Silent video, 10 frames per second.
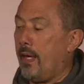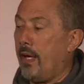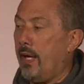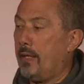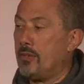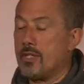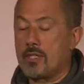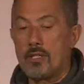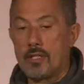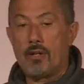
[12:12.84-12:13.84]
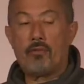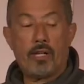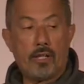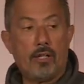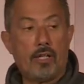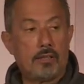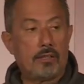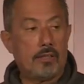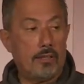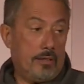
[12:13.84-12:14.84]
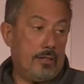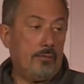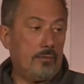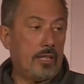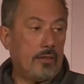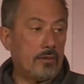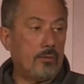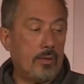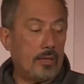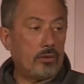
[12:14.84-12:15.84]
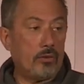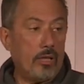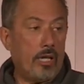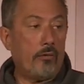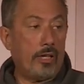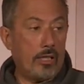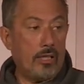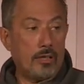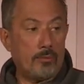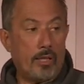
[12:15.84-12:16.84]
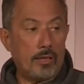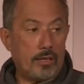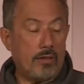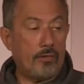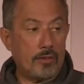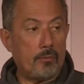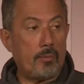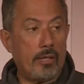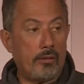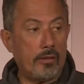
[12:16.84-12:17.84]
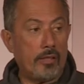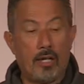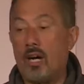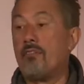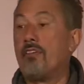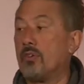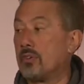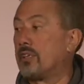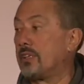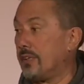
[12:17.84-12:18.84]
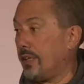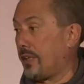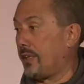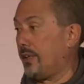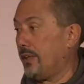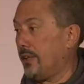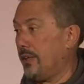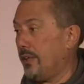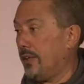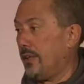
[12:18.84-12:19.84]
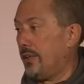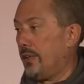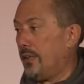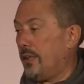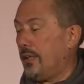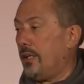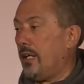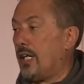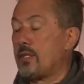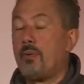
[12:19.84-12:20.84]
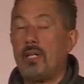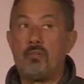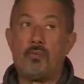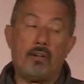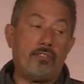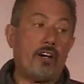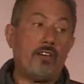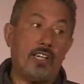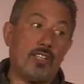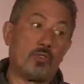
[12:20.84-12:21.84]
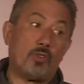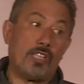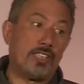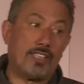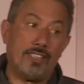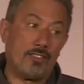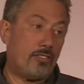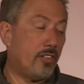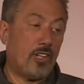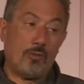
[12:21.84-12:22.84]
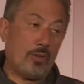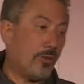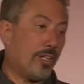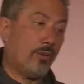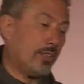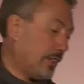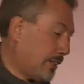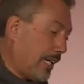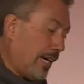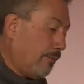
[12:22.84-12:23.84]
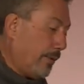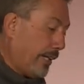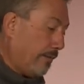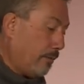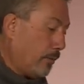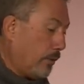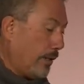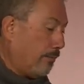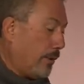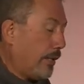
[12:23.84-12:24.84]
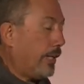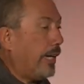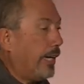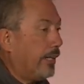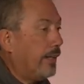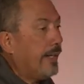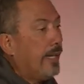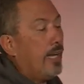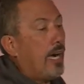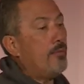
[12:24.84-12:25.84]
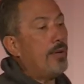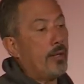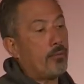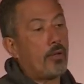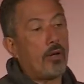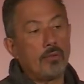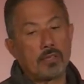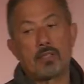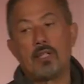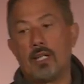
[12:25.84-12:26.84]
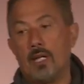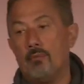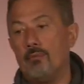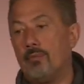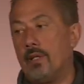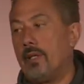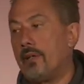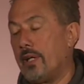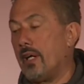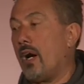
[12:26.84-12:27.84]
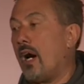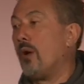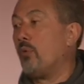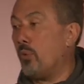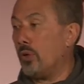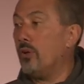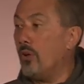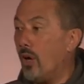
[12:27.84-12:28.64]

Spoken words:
And just as I'd recognized themselves in my story, I recognized myself as a parent, and I felt sick. I spent about 5 hours with these kids, phenomenal. They were just unbelievable. And by the end, I made a promise to them that I would